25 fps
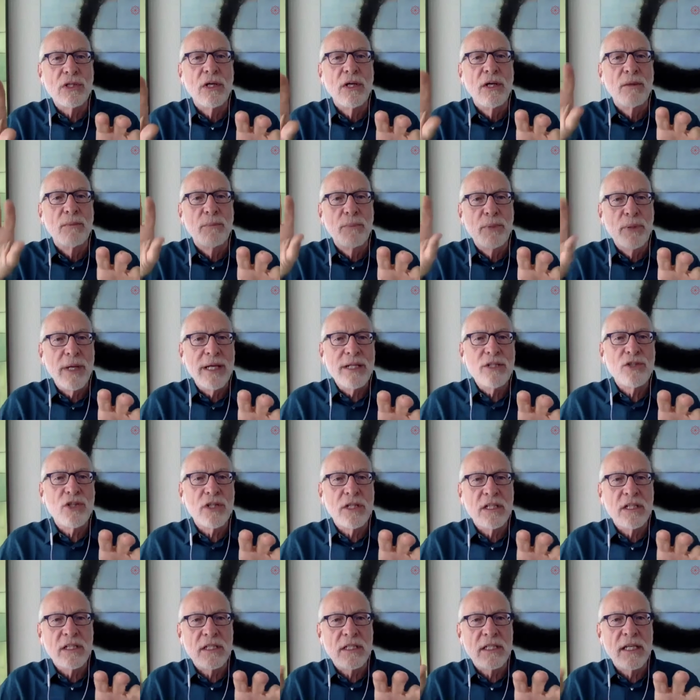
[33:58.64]

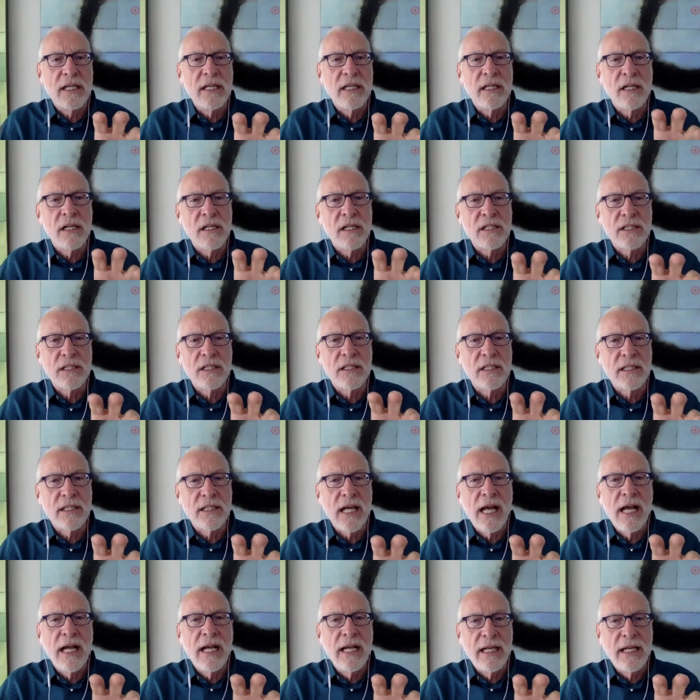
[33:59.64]
prejudice in our
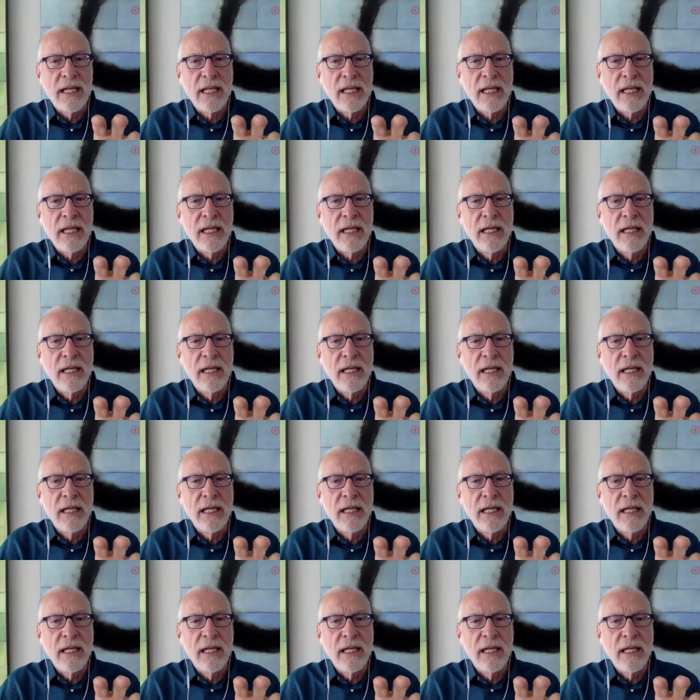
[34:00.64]
society?